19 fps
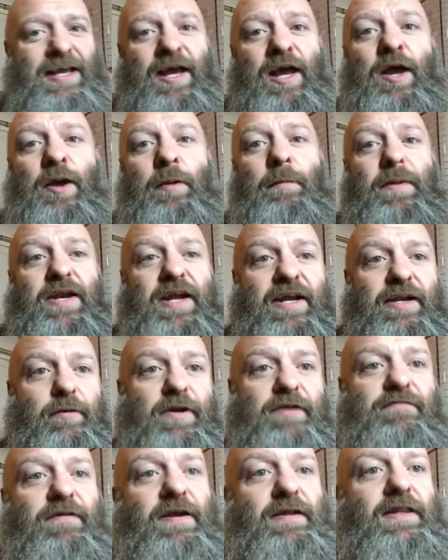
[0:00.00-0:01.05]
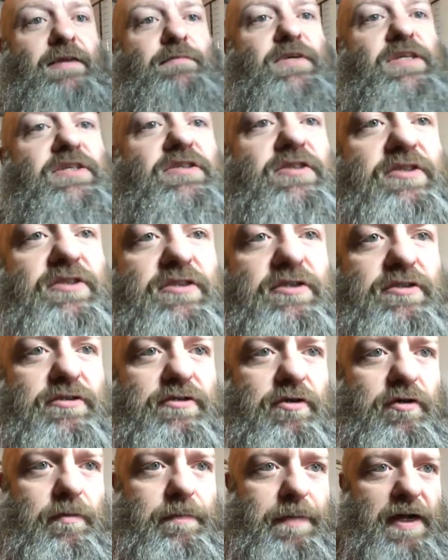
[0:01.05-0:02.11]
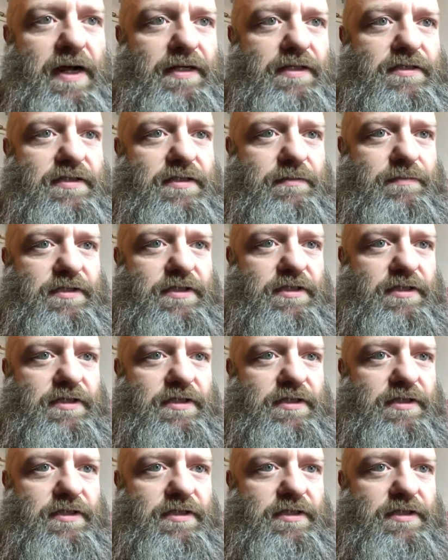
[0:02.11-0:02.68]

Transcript: But anyway, right, let me scroll back to some of these